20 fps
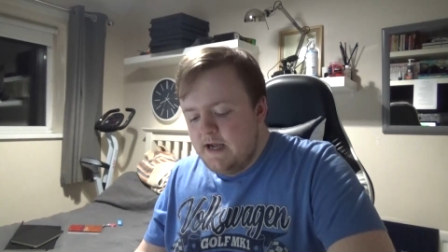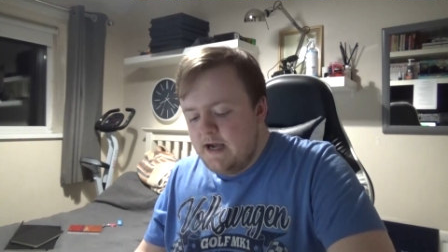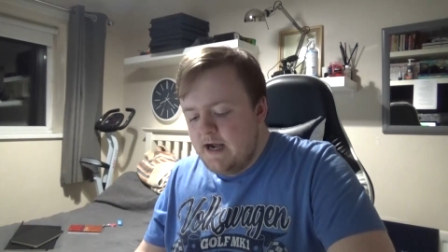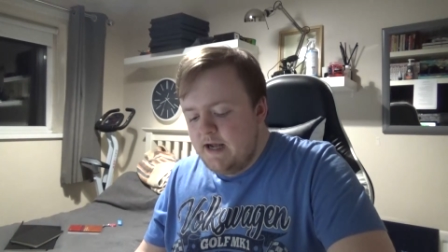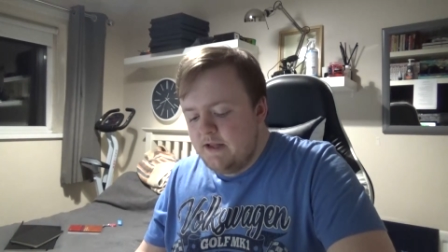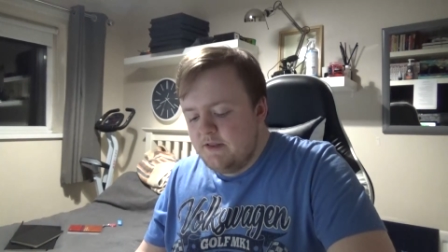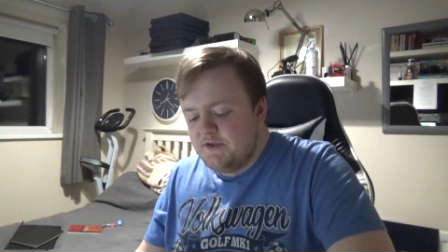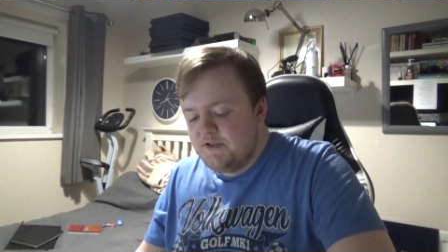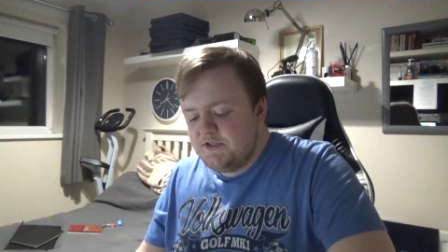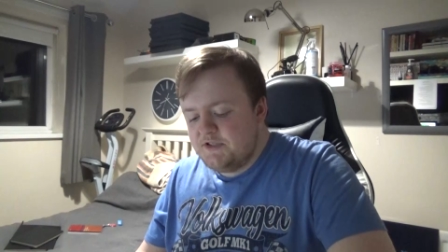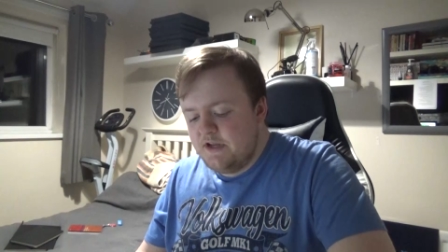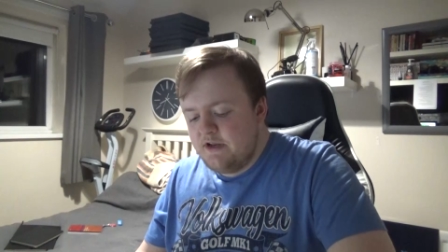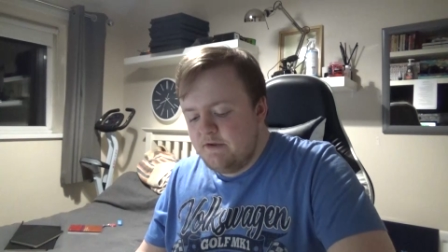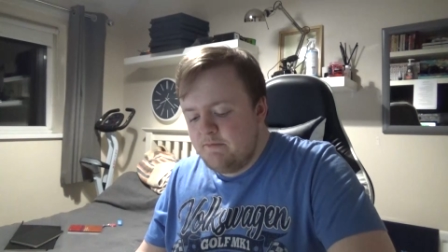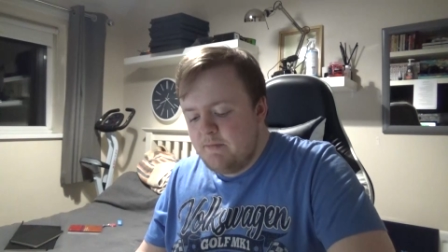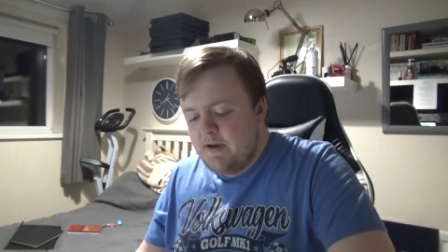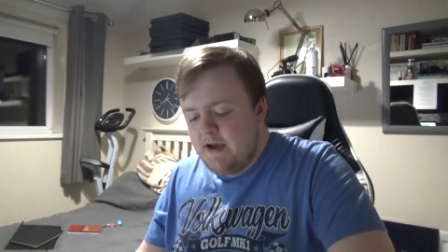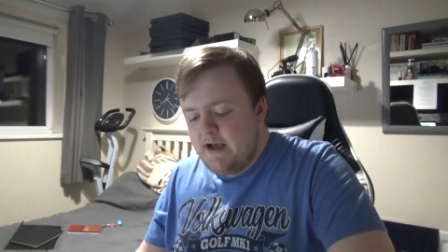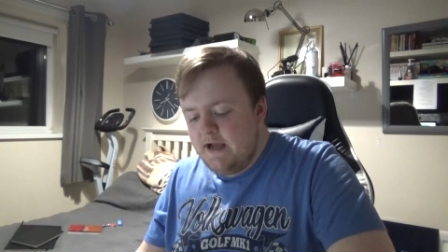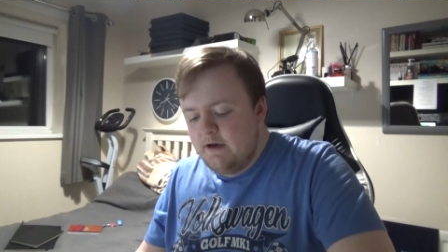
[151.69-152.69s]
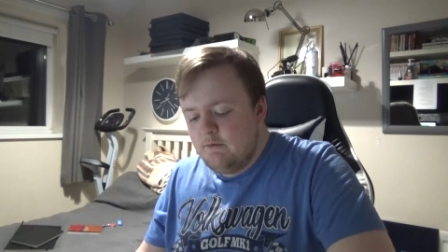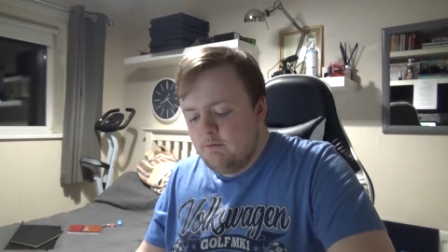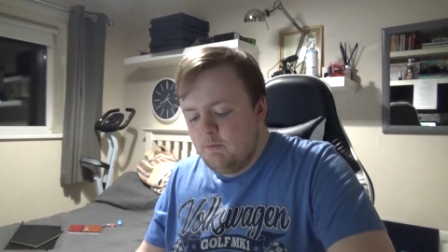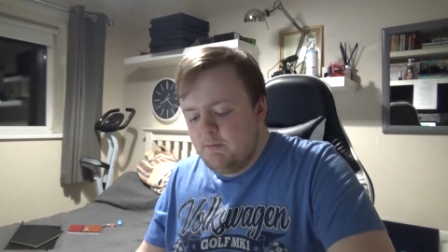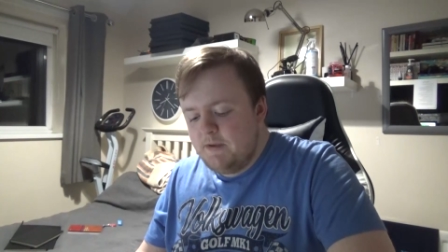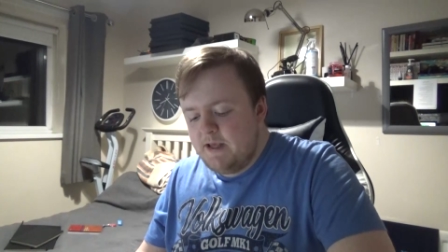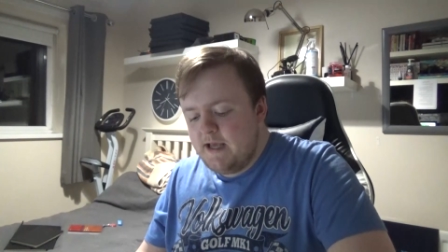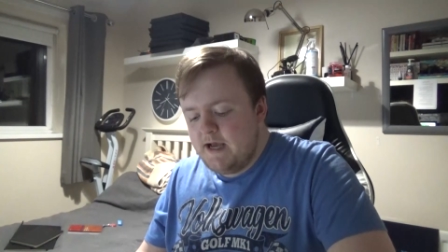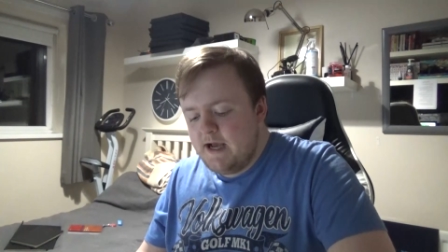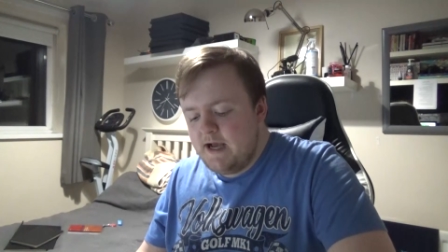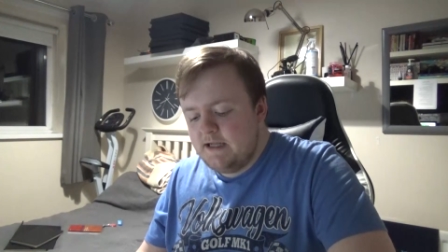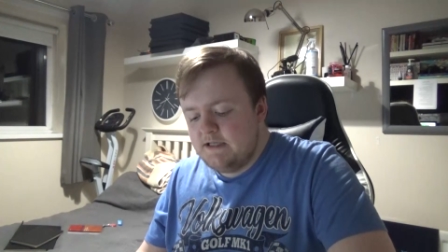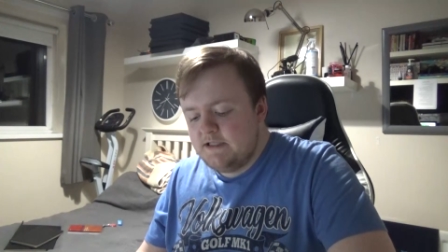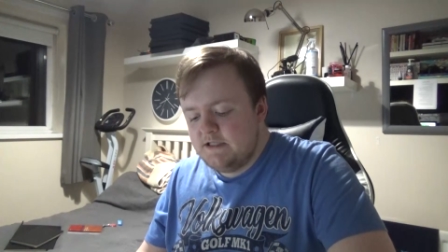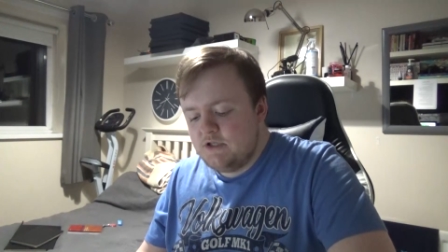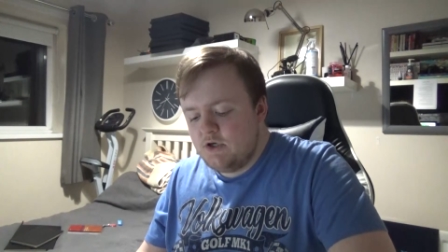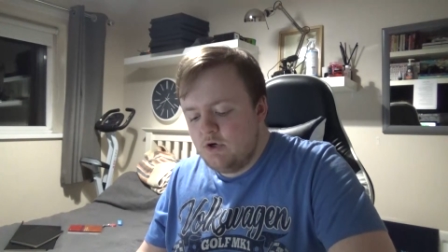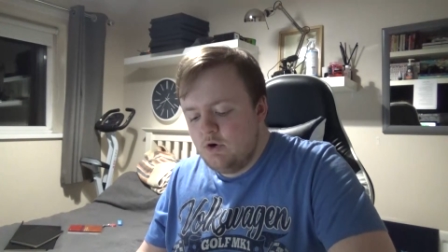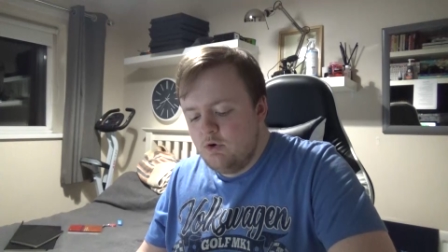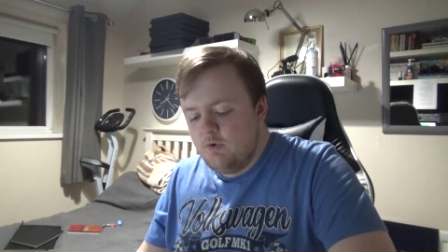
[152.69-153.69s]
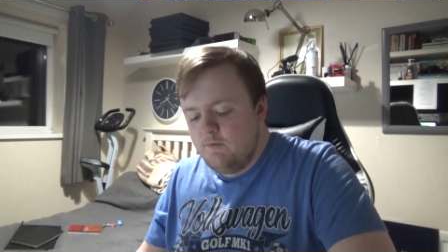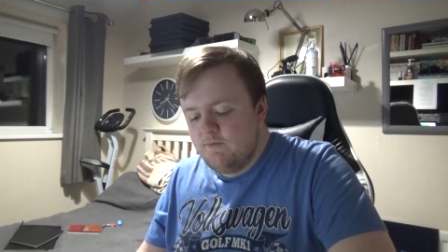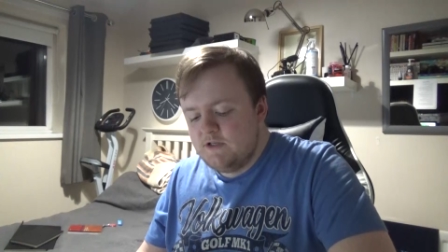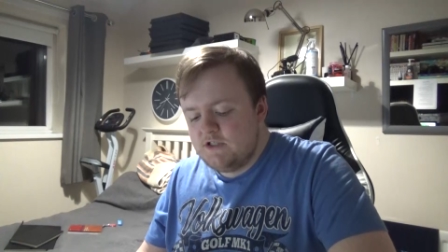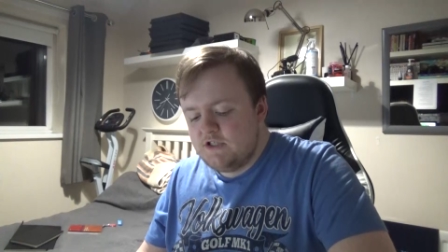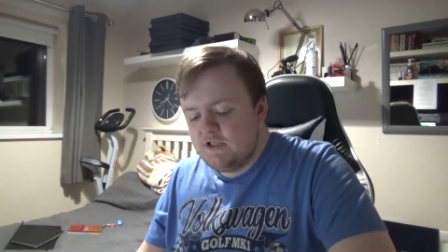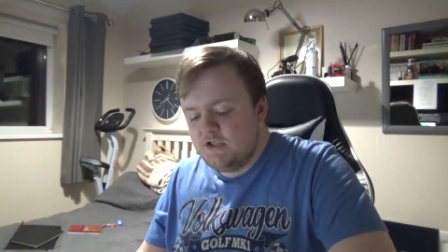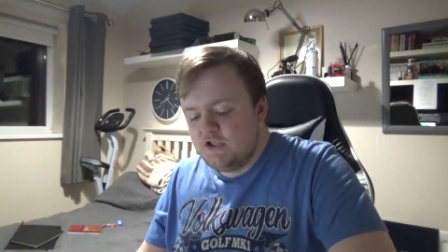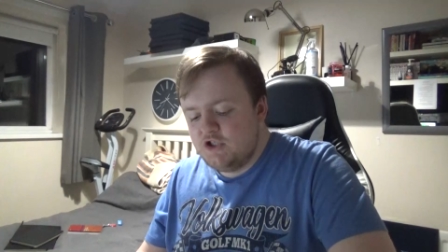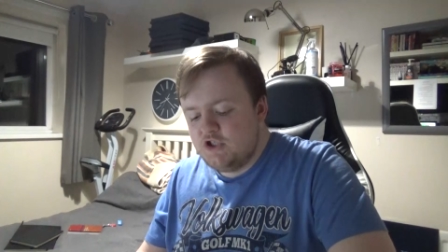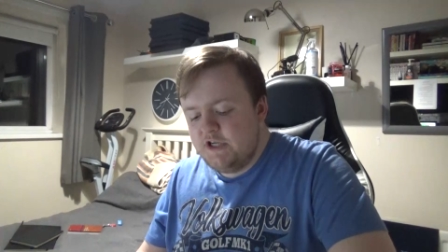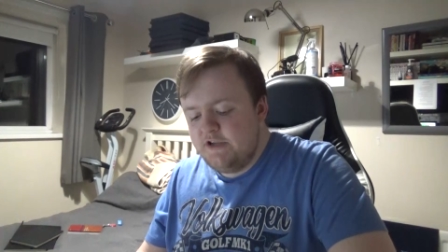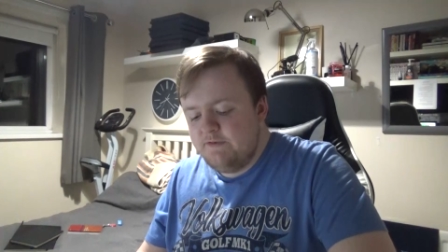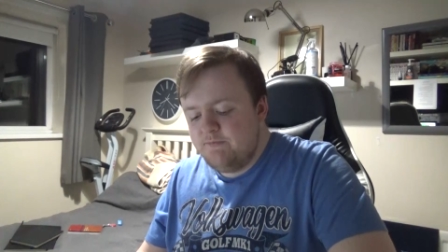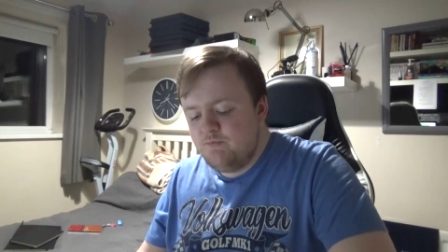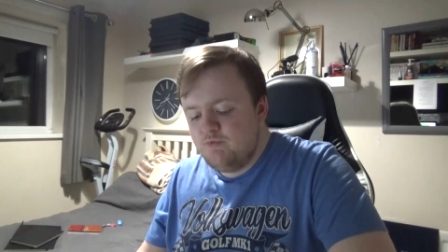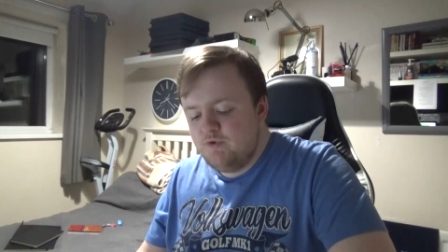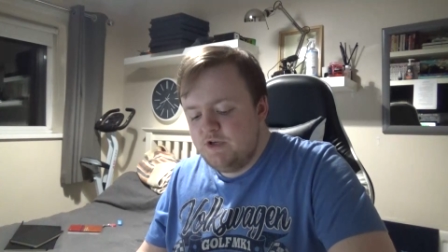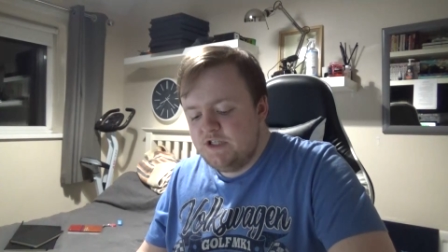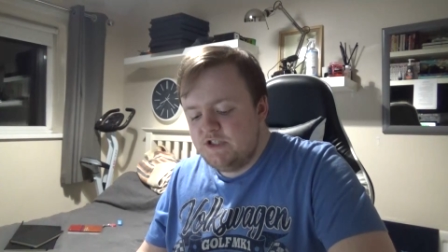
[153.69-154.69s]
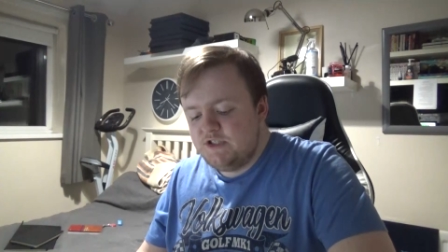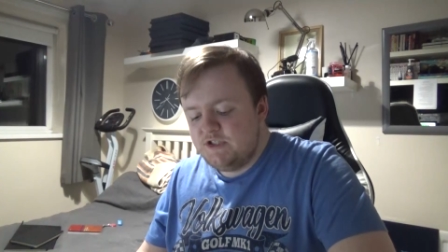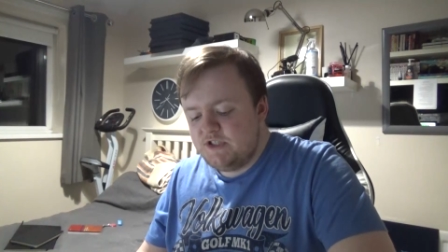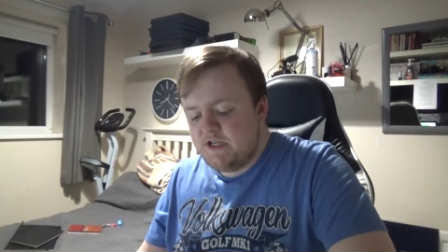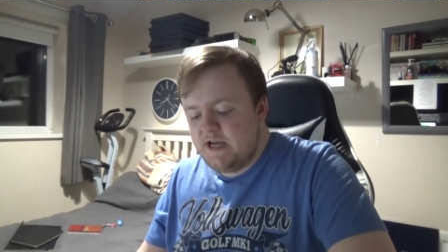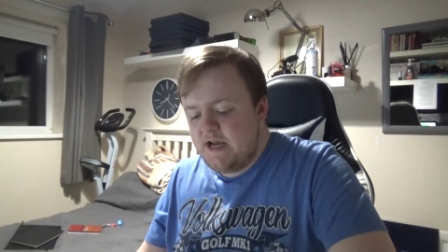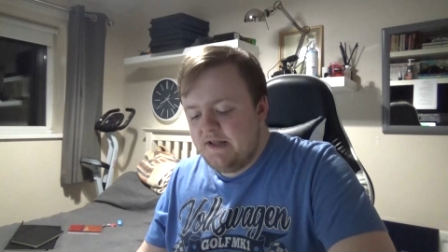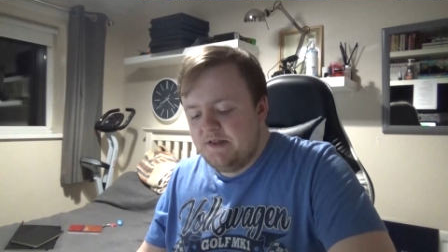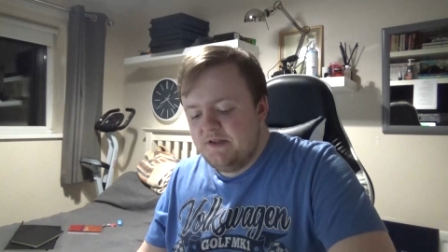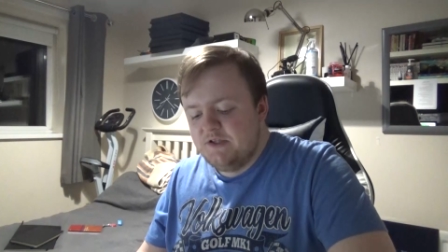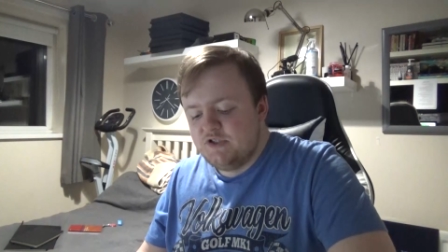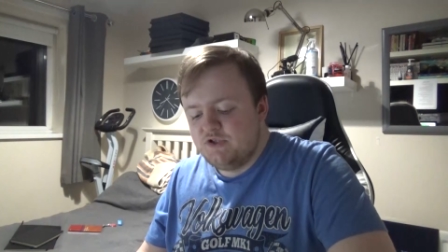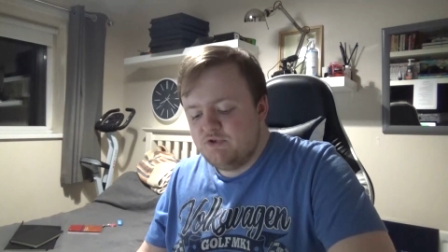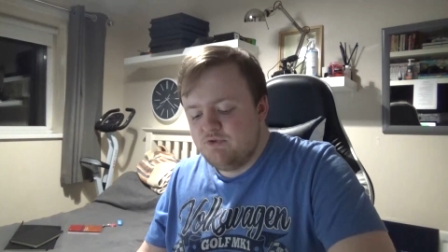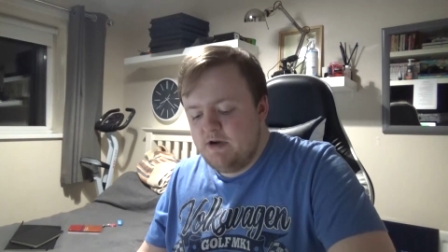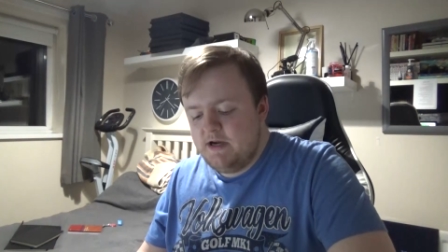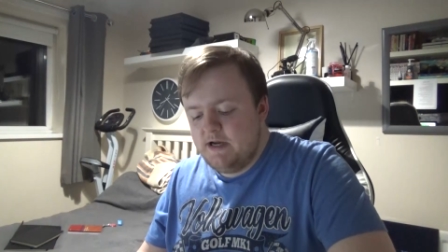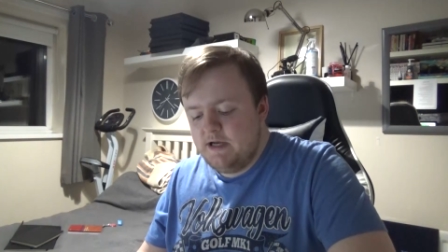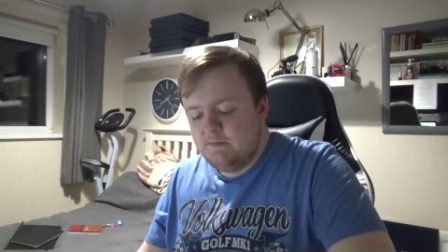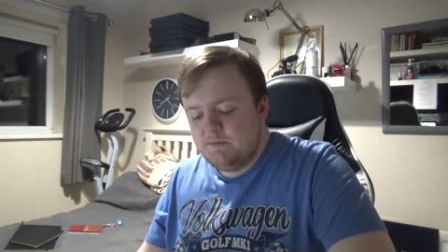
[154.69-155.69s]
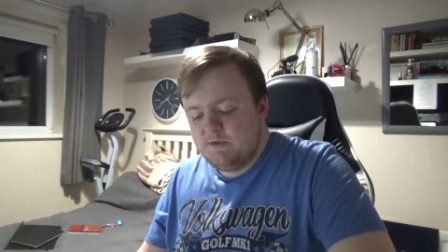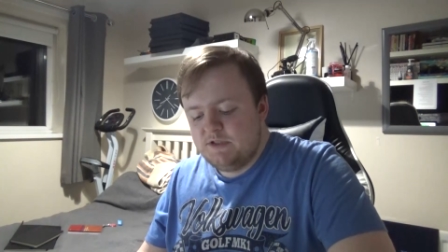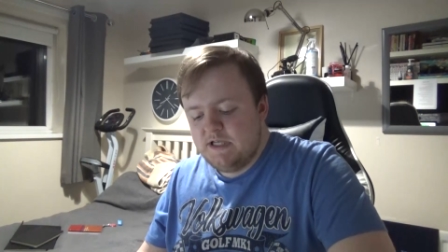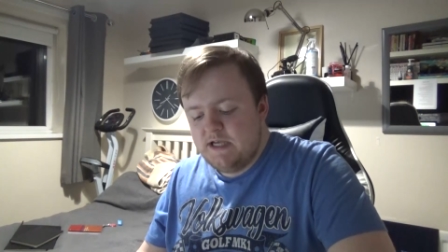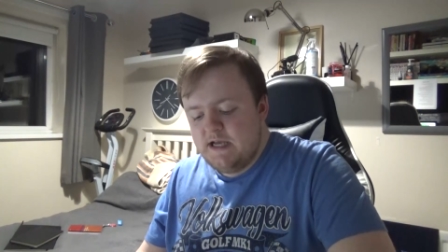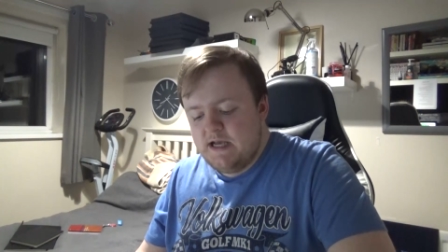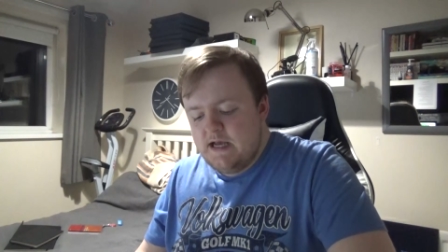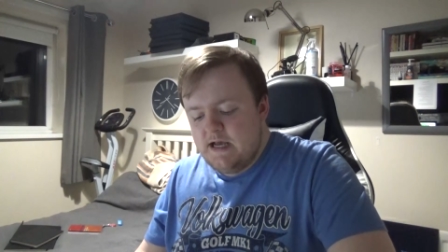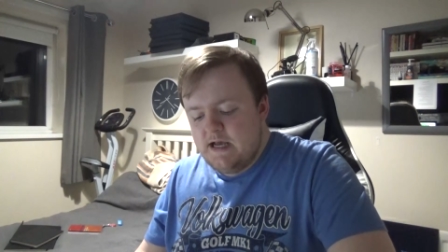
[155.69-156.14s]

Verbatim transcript: and the Son of Man will be handed over to the chief priests and the scribes,